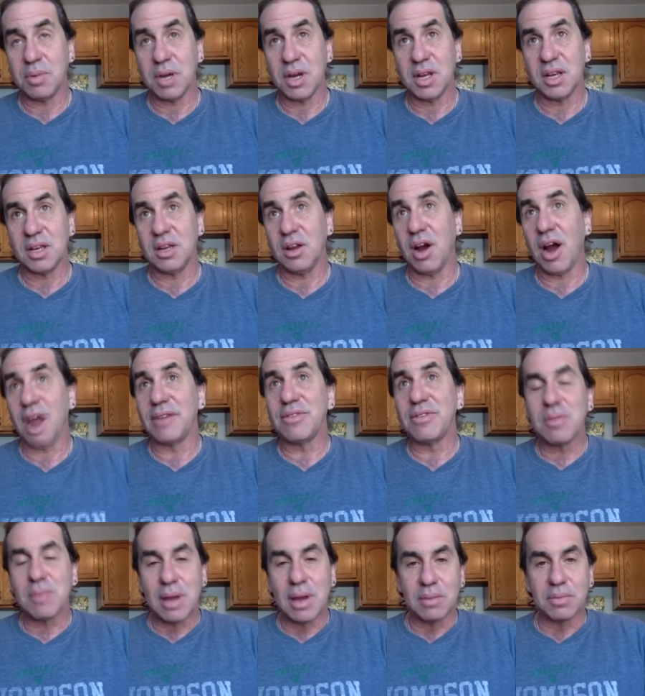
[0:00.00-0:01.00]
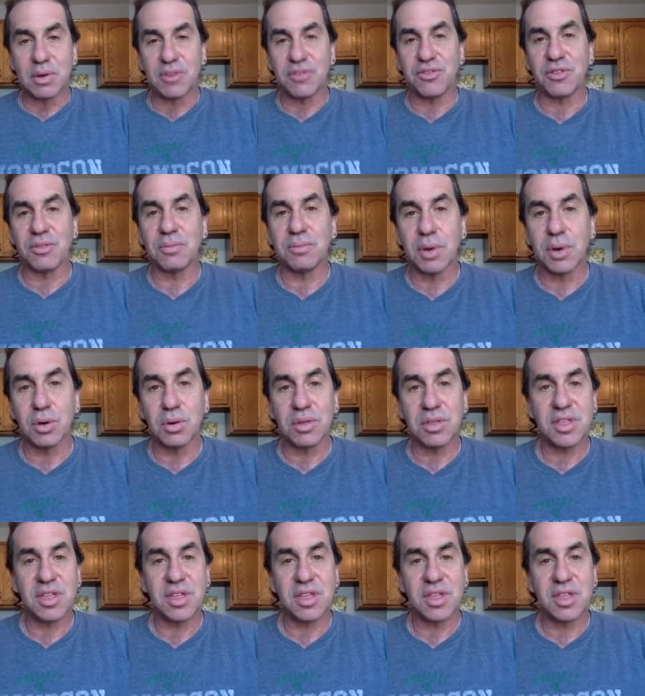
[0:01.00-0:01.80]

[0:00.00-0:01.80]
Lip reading: But I remember from both